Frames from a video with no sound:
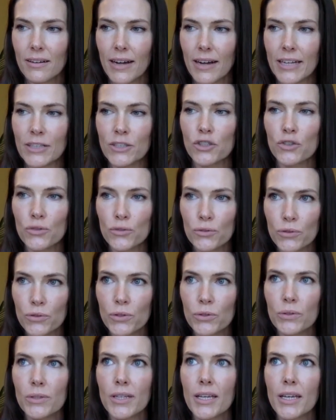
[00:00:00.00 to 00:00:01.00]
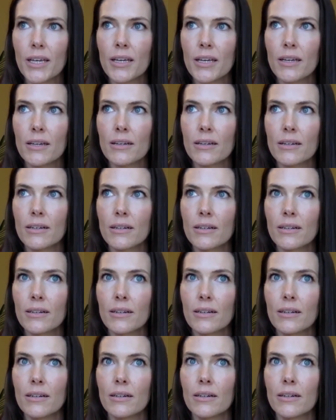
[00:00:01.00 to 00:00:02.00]
I truly
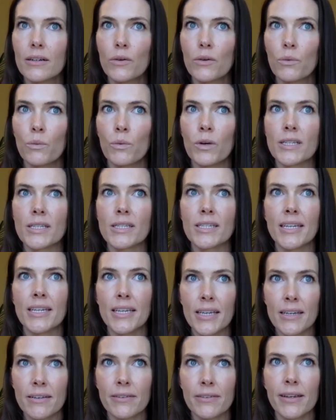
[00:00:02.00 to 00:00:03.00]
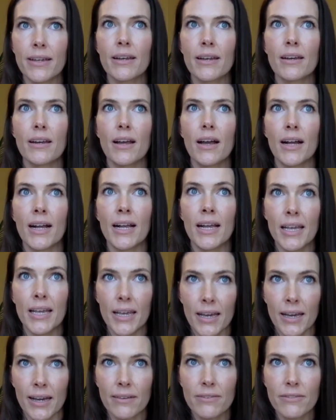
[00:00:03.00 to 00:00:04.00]
was given a
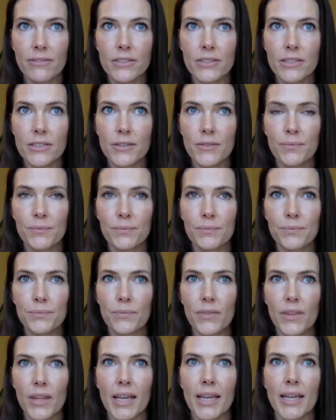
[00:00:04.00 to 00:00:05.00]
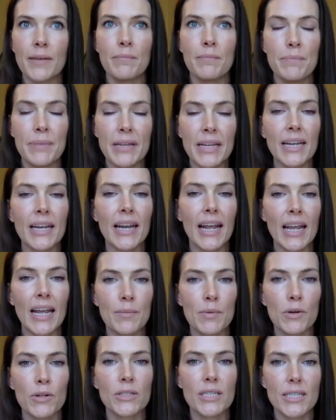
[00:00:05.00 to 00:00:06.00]
gift in being
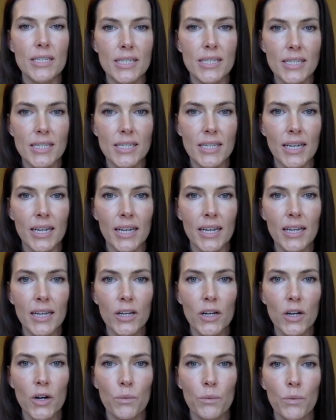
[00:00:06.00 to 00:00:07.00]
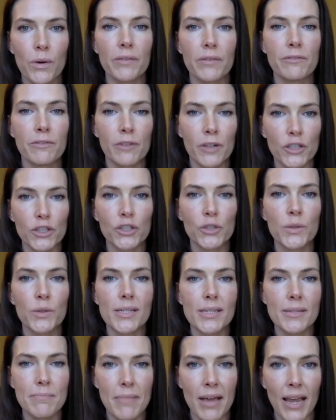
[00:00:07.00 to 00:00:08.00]
able to see what a
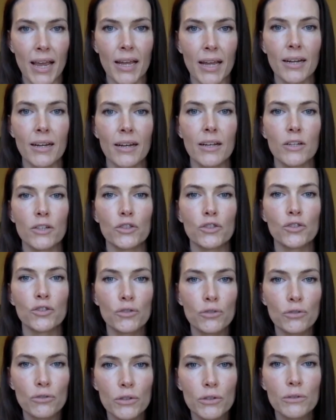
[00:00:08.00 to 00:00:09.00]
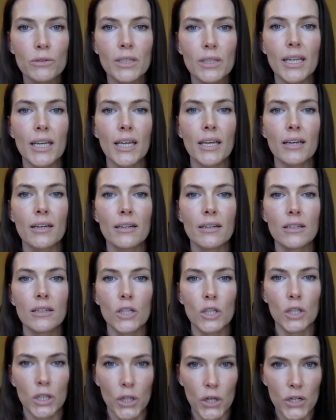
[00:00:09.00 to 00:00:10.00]
virtuous man truly
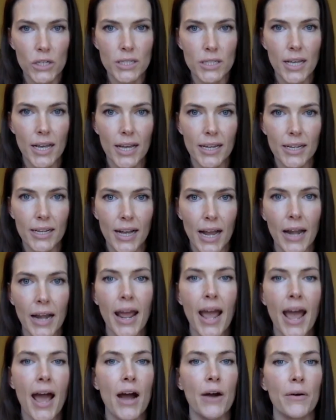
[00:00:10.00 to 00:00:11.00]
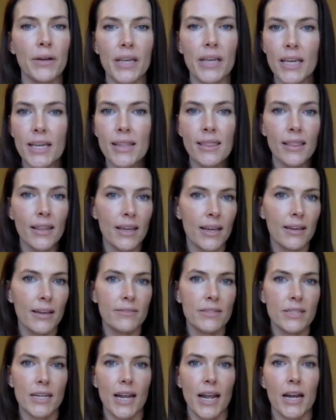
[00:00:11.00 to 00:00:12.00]
looks like and how he
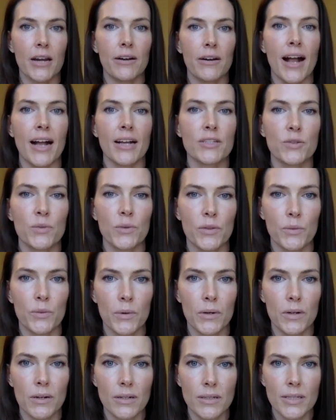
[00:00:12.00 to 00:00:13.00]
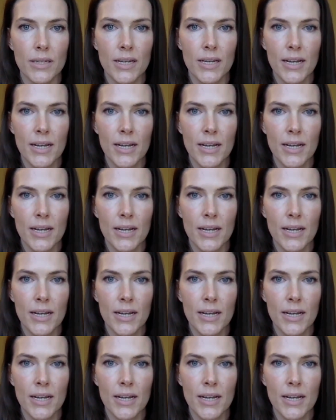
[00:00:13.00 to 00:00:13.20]
lives and interacts with the world.